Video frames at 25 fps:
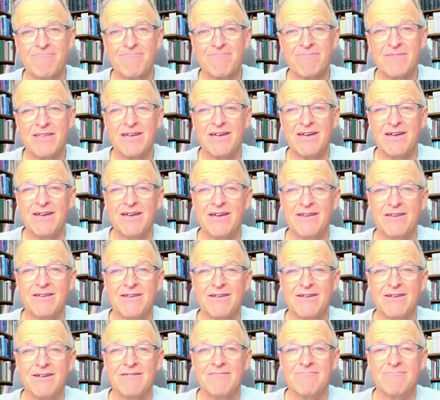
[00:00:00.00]
And
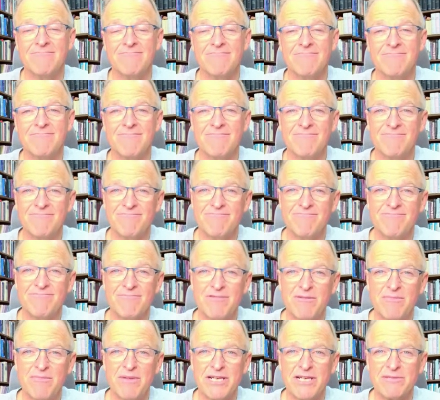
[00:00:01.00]
the
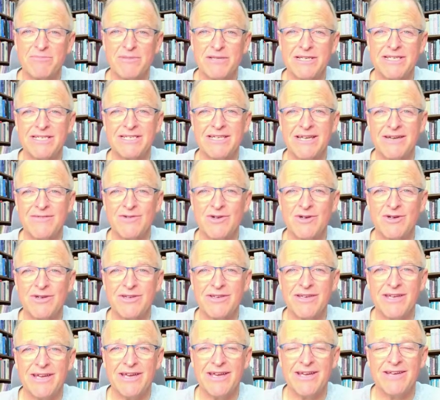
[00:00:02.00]
best place to have a good
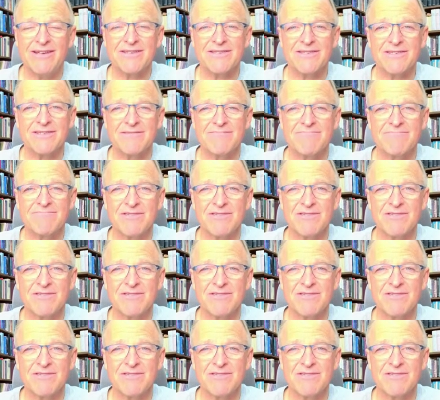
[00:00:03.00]
day is